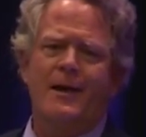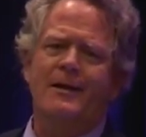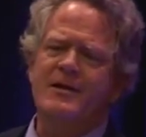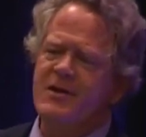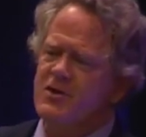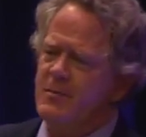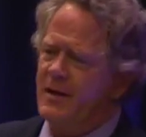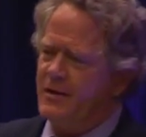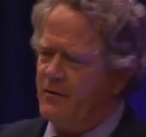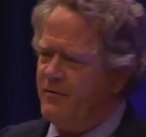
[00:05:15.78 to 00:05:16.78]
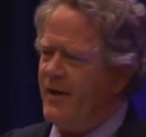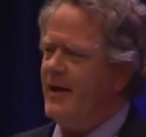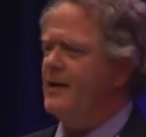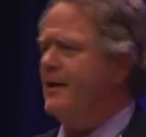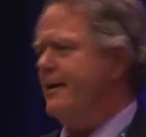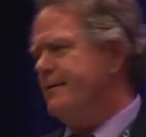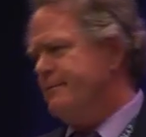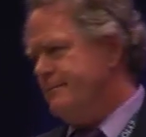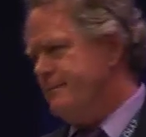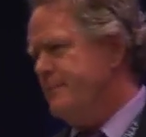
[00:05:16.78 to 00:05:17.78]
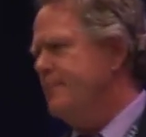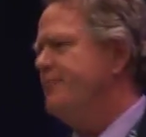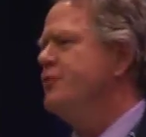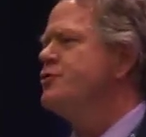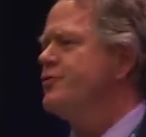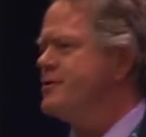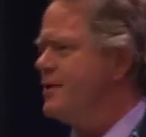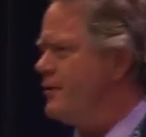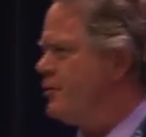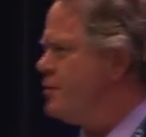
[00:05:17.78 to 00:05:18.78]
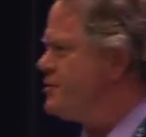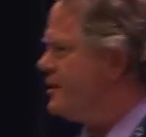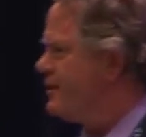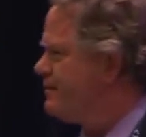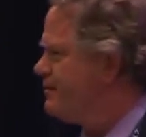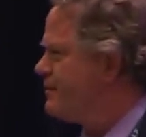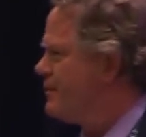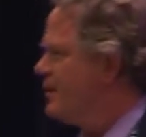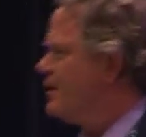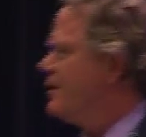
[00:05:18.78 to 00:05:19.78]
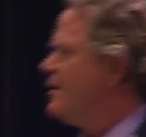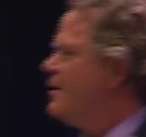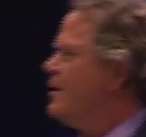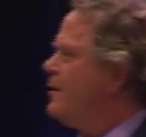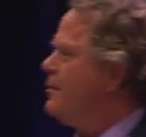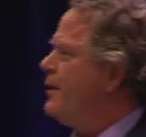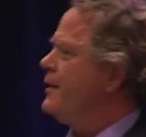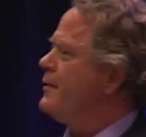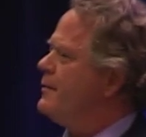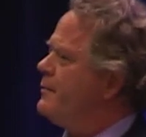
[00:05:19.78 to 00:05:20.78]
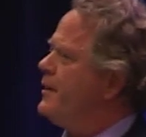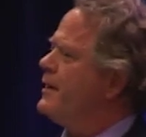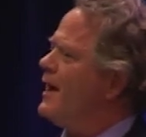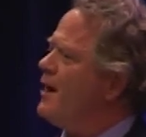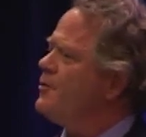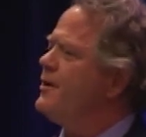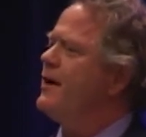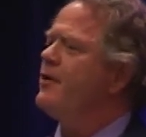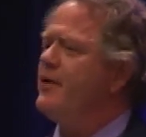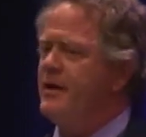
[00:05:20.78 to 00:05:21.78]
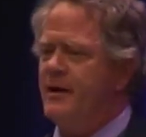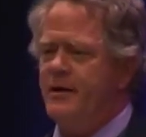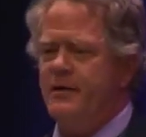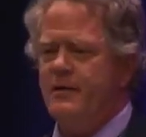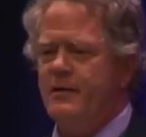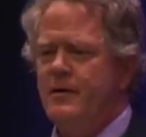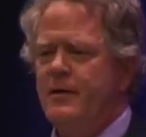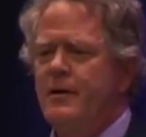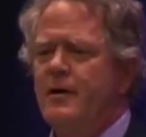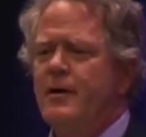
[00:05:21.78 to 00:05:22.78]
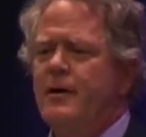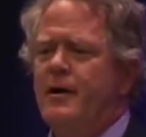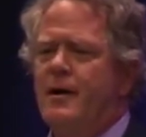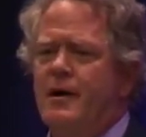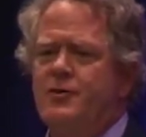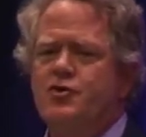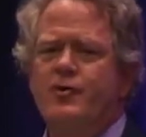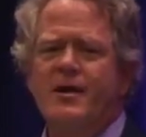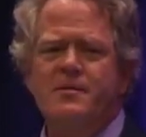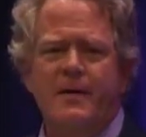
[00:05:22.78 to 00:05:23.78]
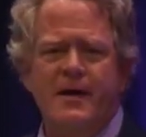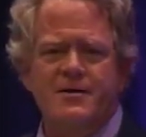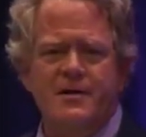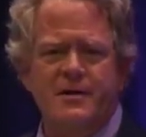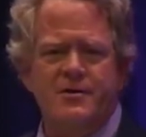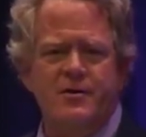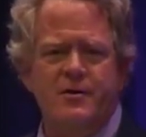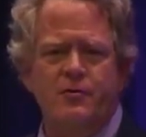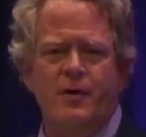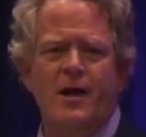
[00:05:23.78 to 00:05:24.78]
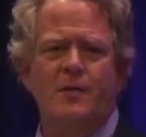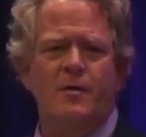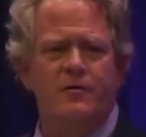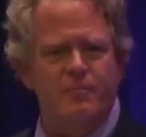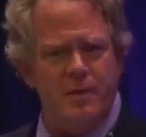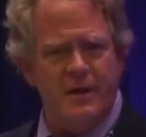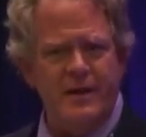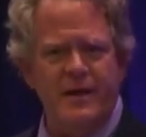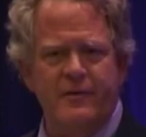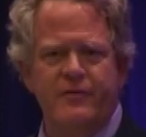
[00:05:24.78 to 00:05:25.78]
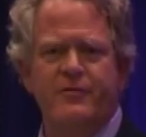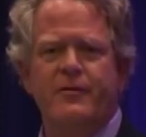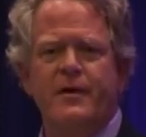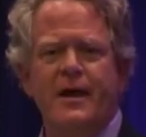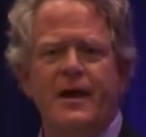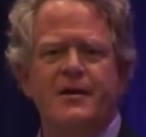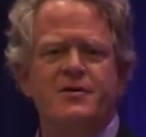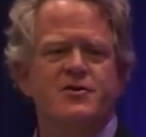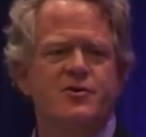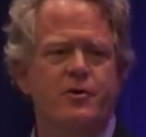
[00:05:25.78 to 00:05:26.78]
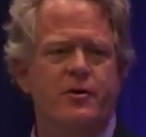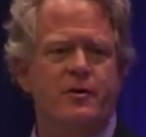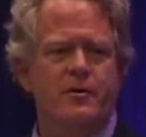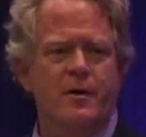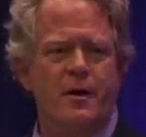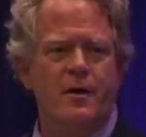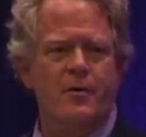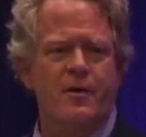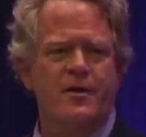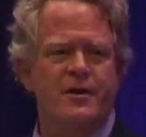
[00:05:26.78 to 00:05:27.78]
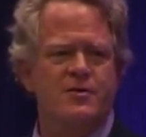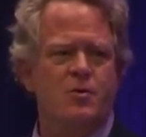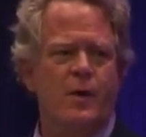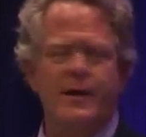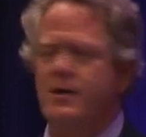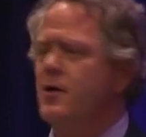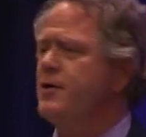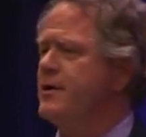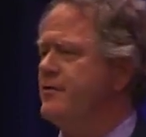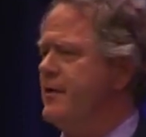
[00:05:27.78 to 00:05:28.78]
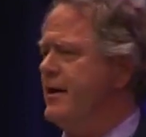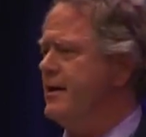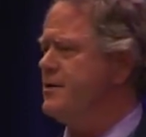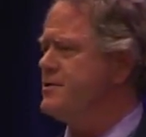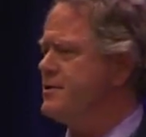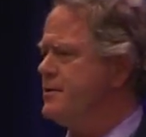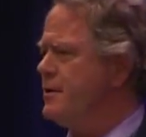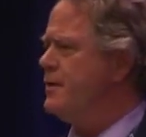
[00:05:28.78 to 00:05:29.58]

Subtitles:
At least he should be a little vague, like, The future is not rosy. But how dare he trespass into the realm of belief and insert with his white coat and everything else